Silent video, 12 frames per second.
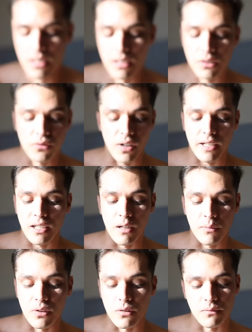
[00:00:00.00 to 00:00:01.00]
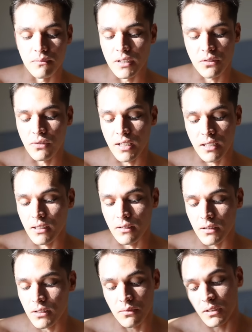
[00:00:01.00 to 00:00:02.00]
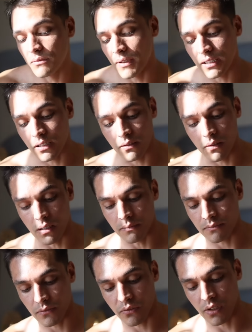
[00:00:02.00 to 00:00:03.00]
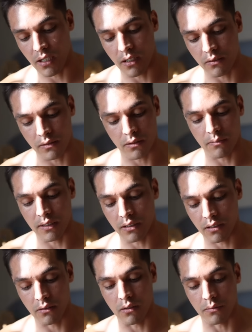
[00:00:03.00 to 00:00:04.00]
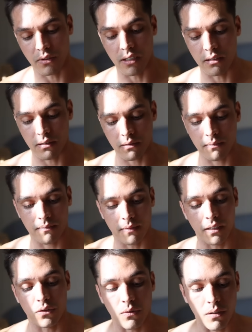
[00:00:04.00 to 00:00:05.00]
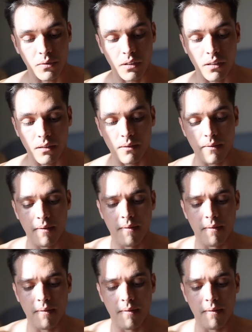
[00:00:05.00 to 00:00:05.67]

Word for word: It's fucking up your, it's fucking, it's, it's messing you up, flat out. It's messing you up, Sage. That's what I'm seeing here.